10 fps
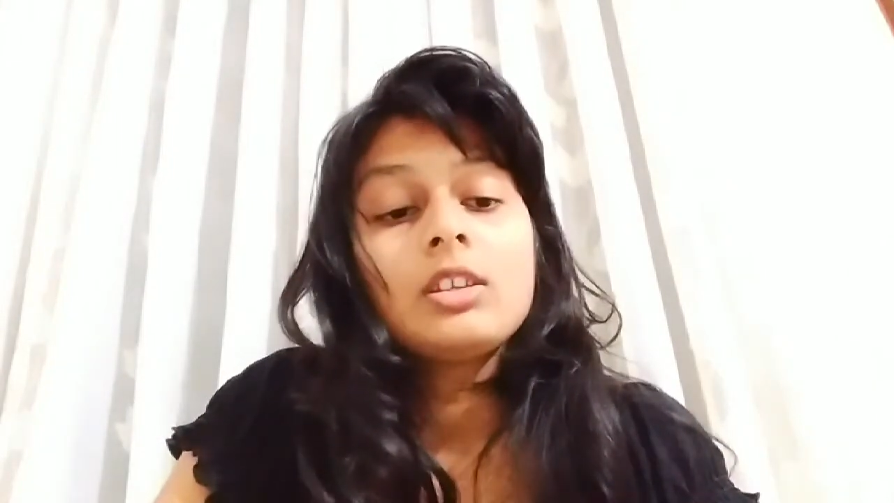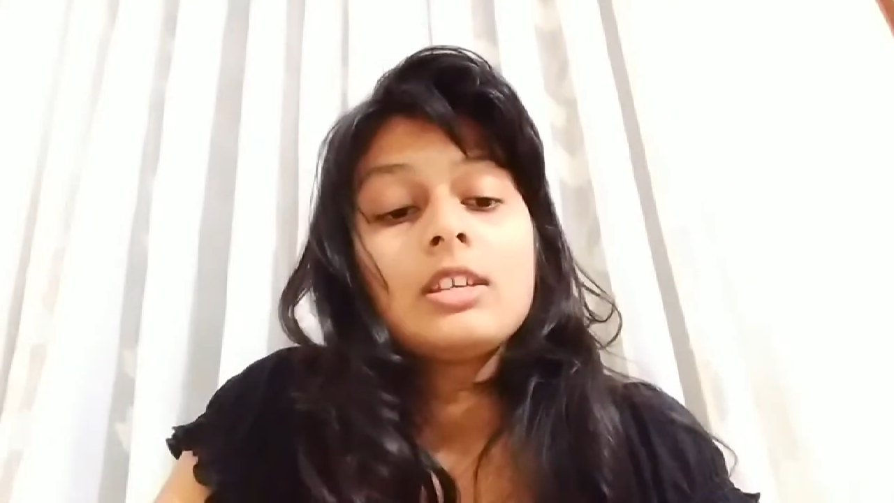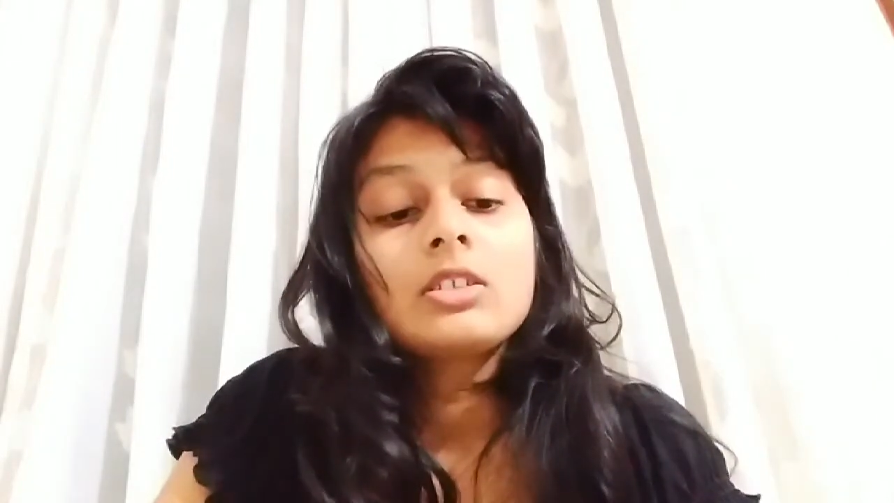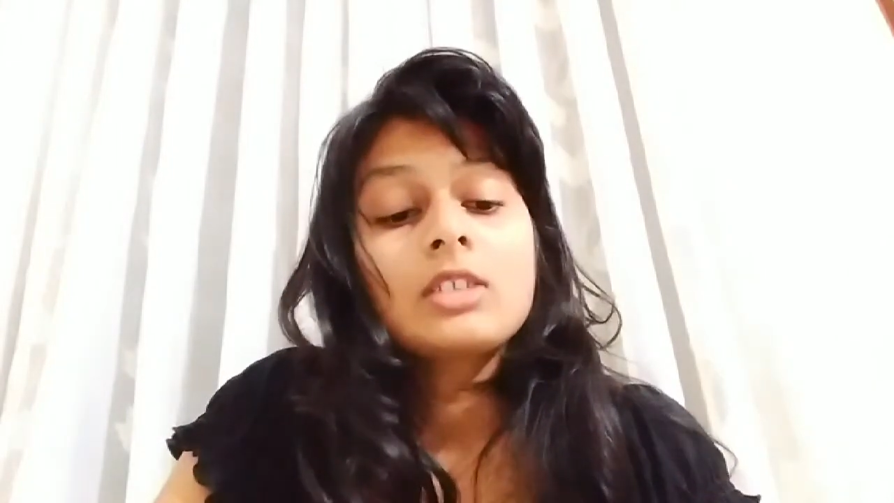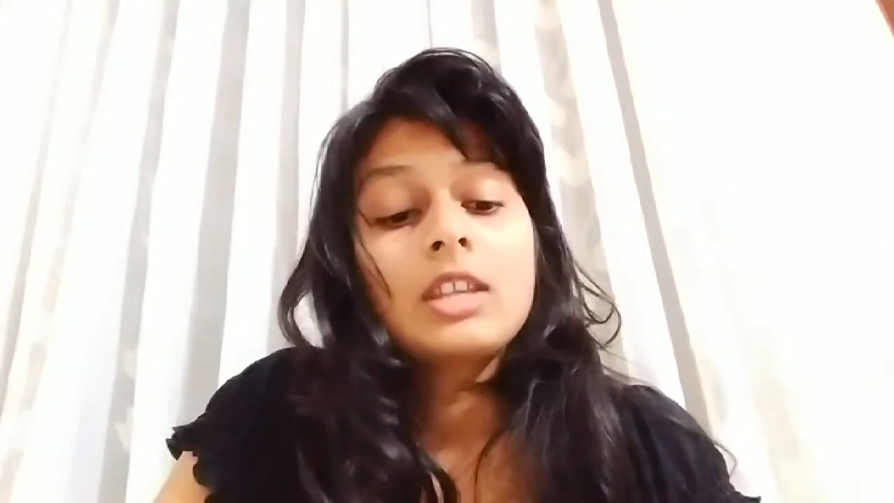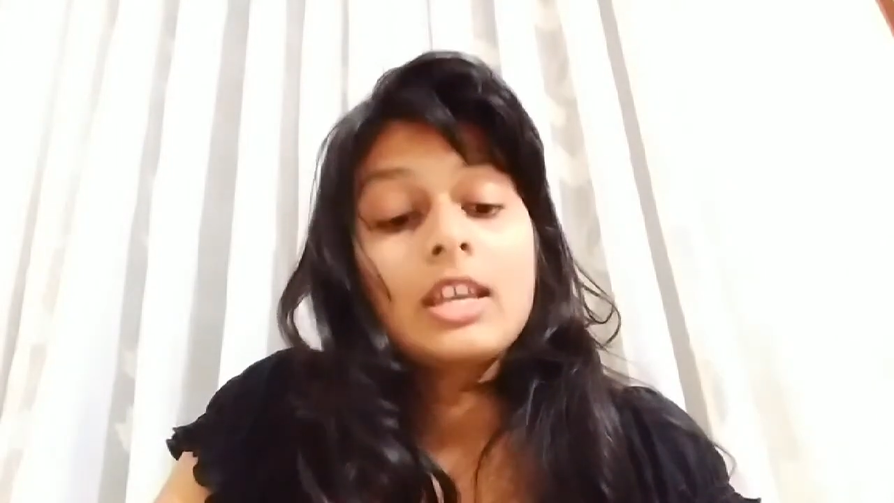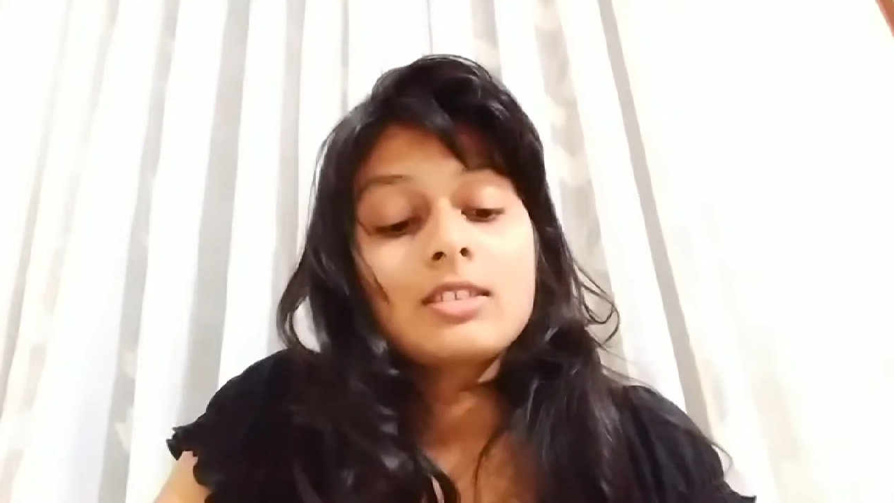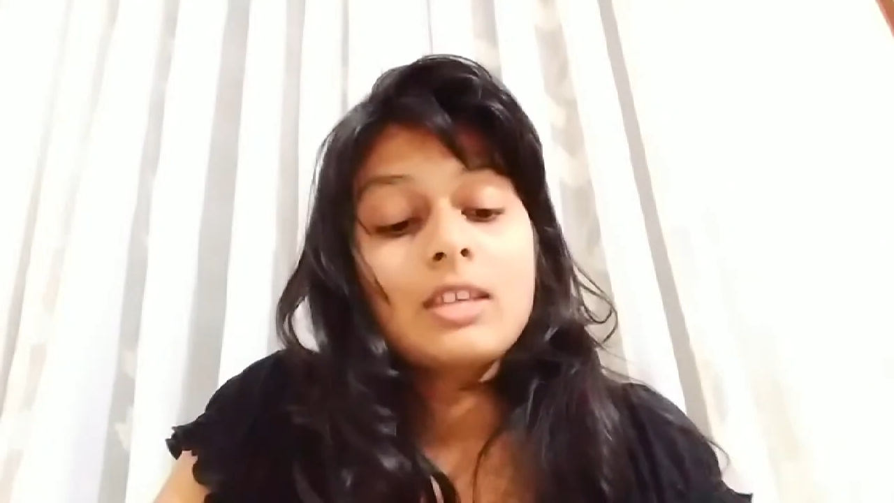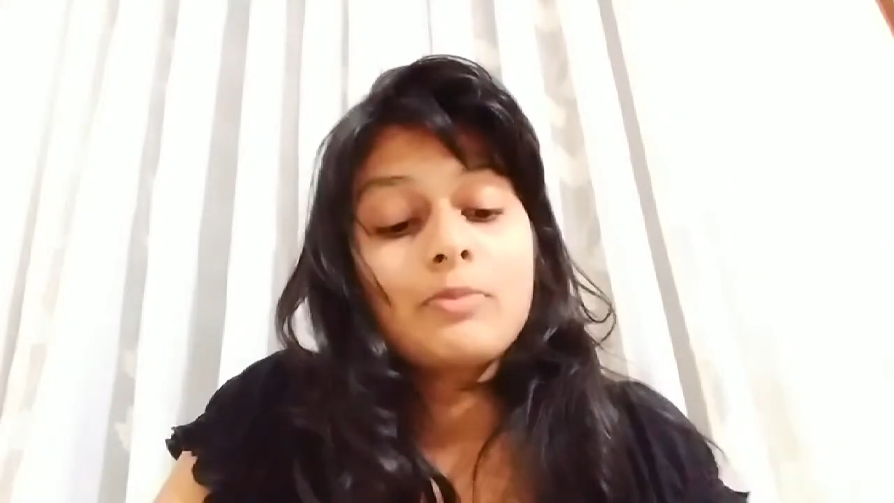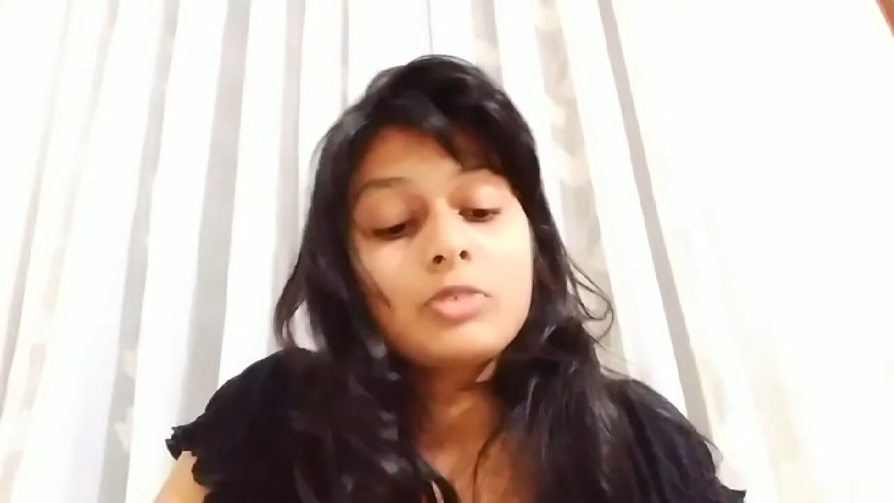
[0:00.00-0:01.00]

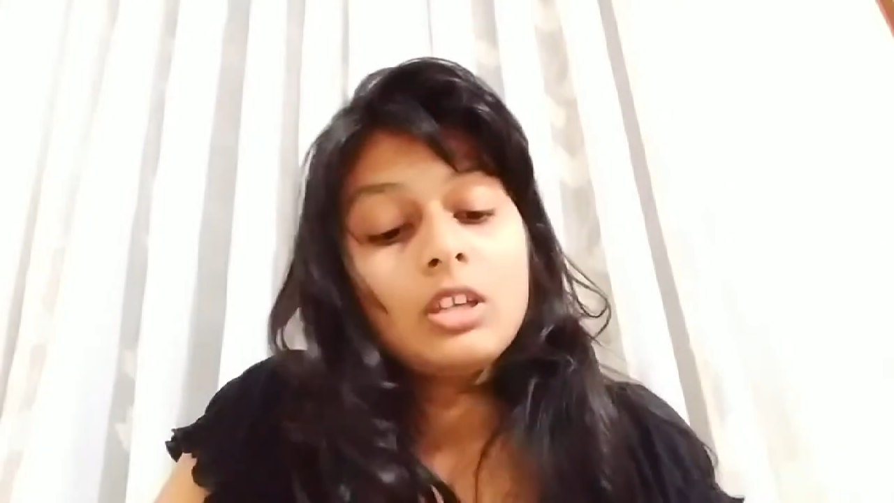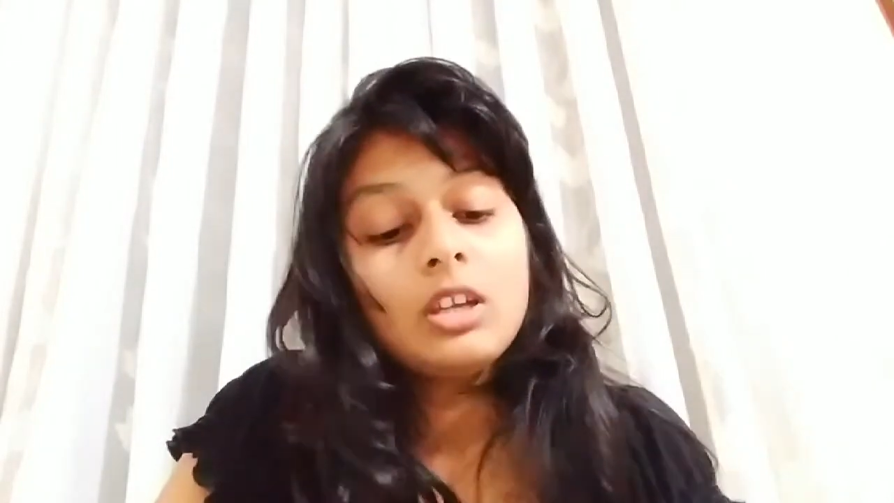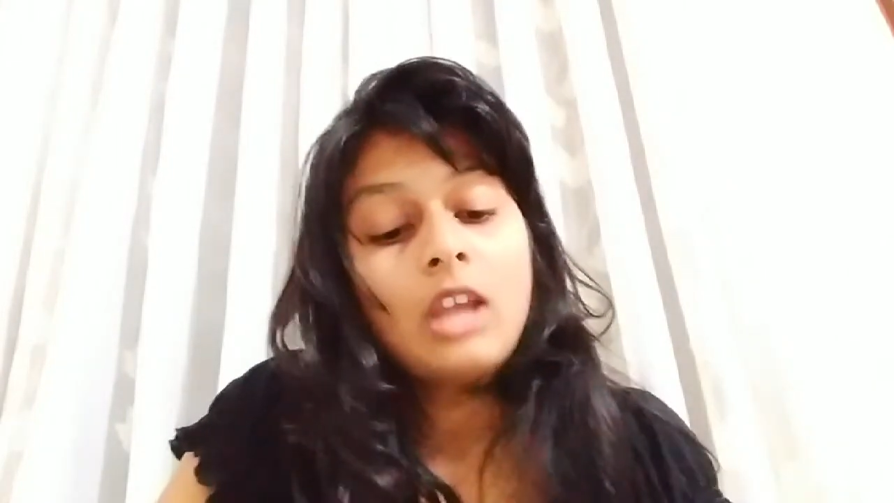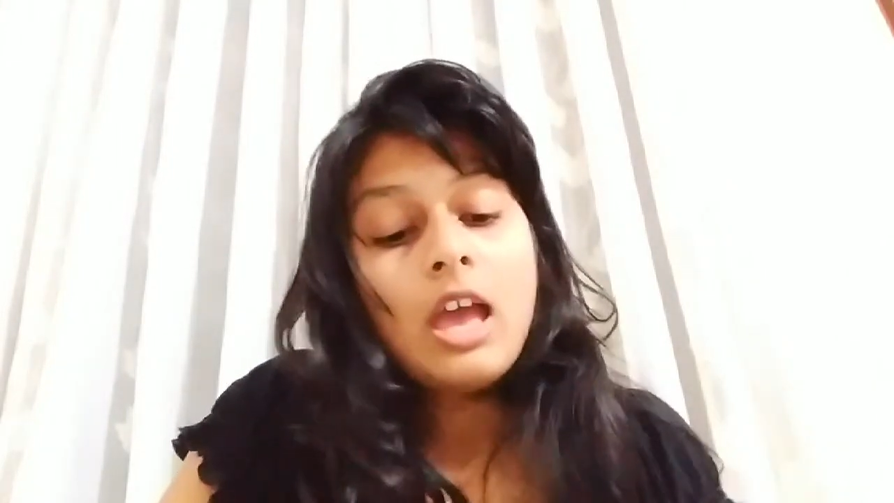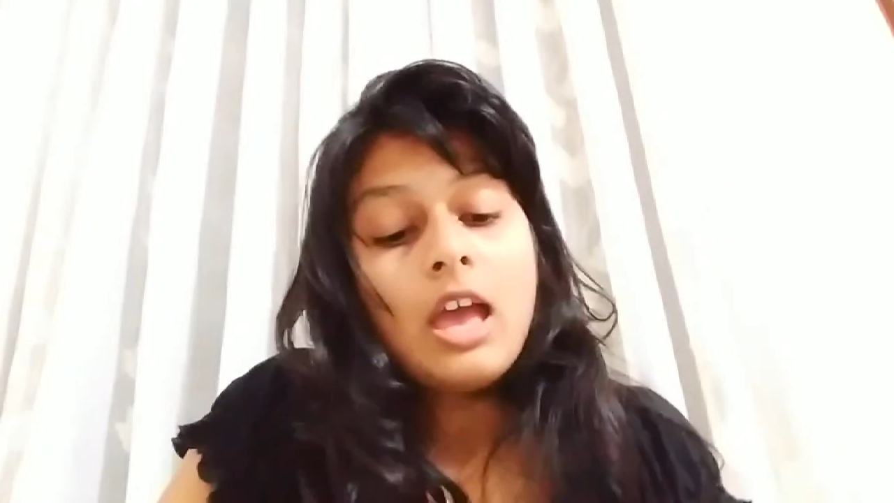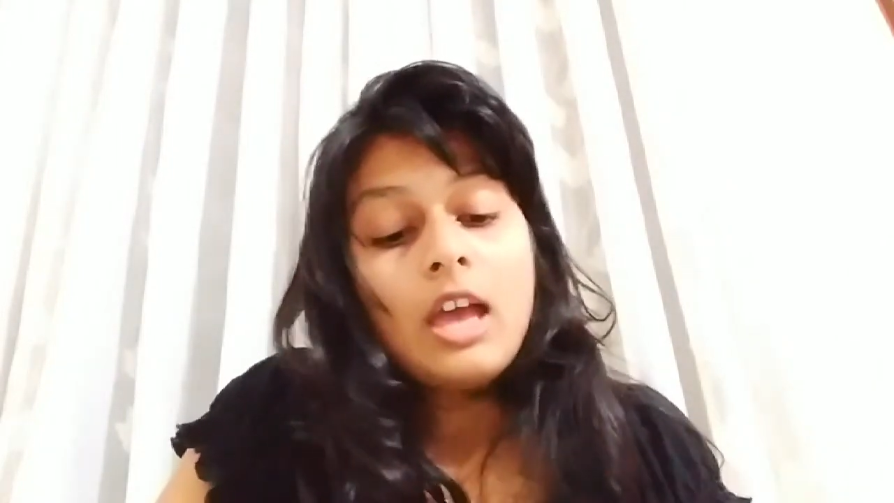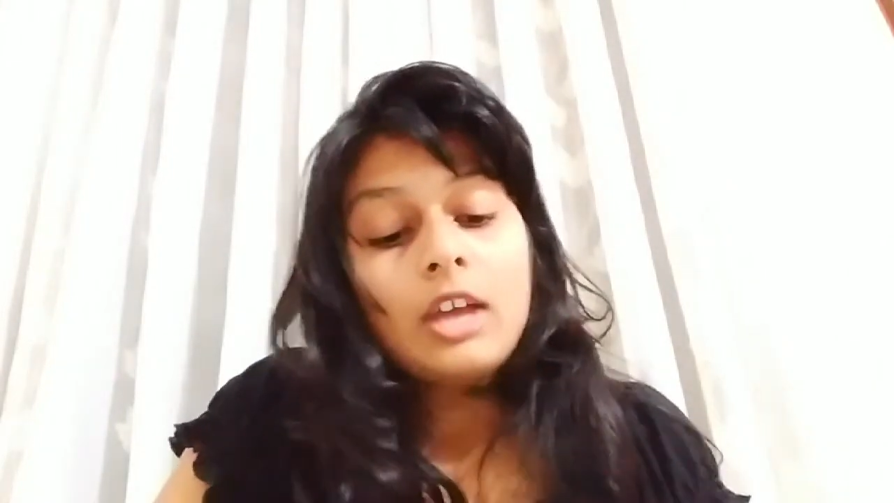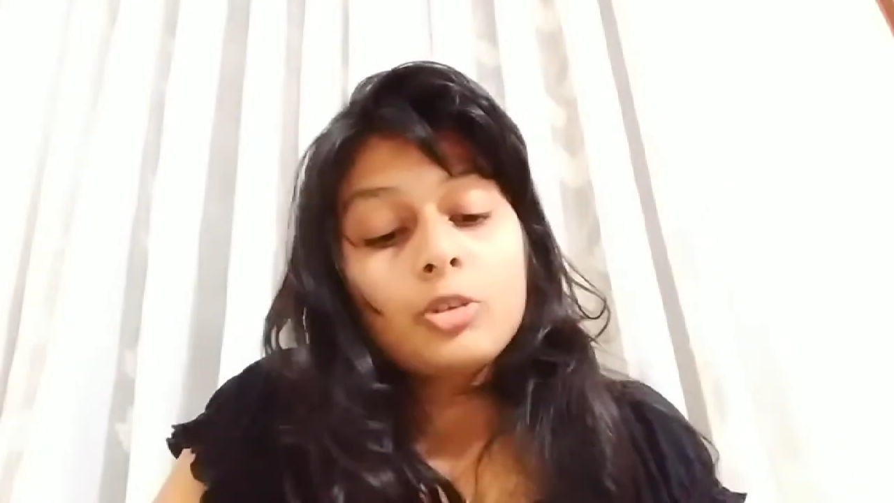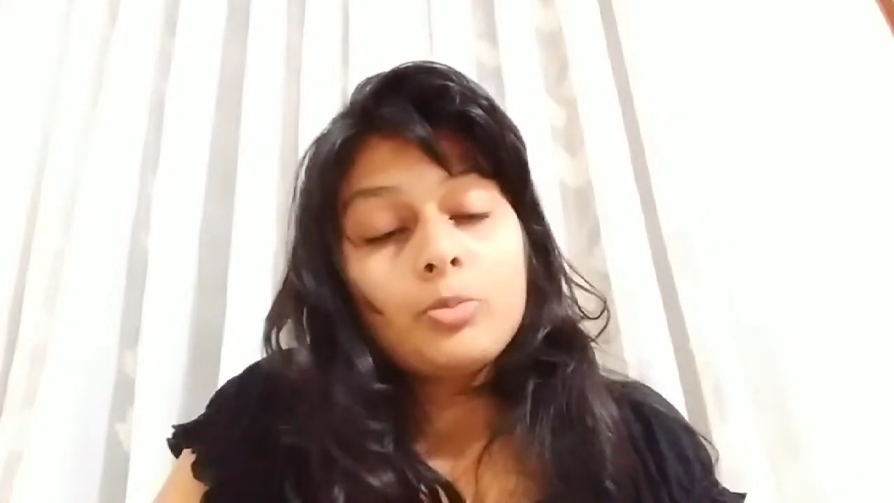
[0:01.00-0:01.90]
exception to murder.